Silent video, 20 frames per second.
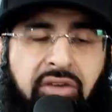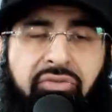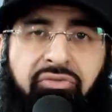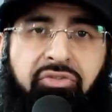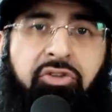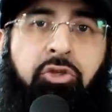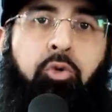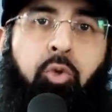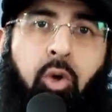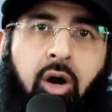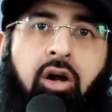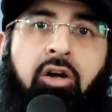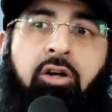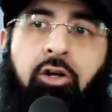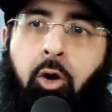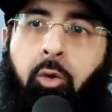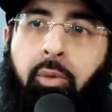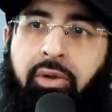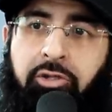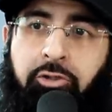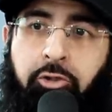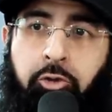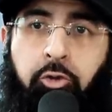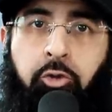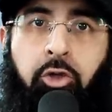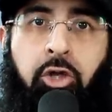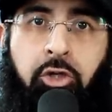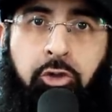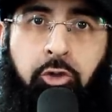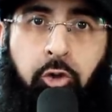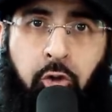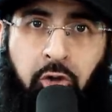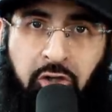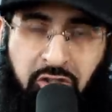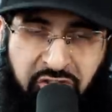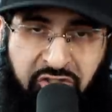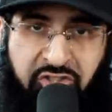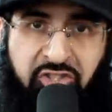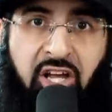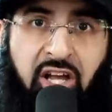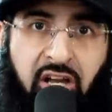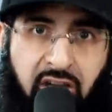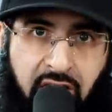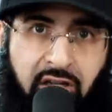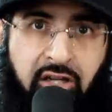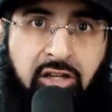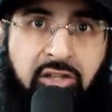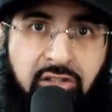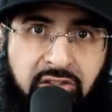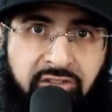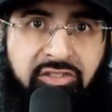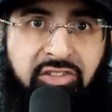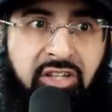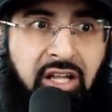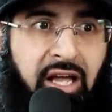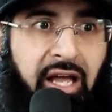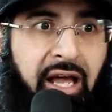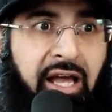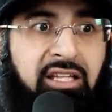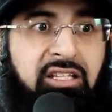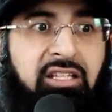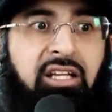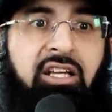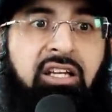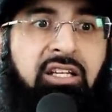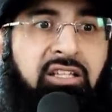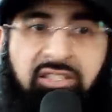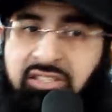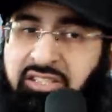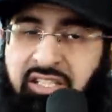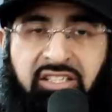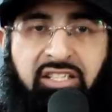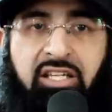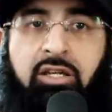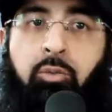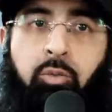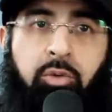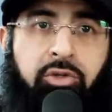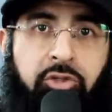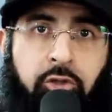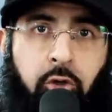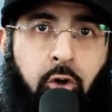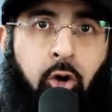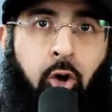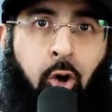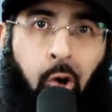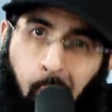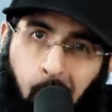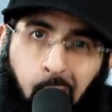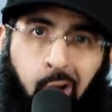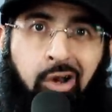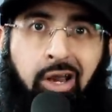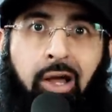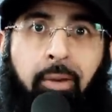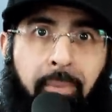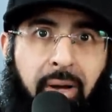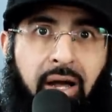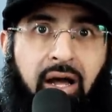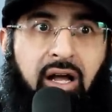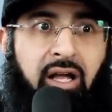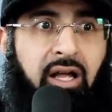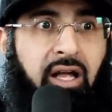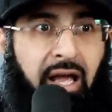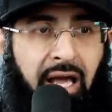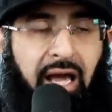If you are going to your circles and sitting with your ulama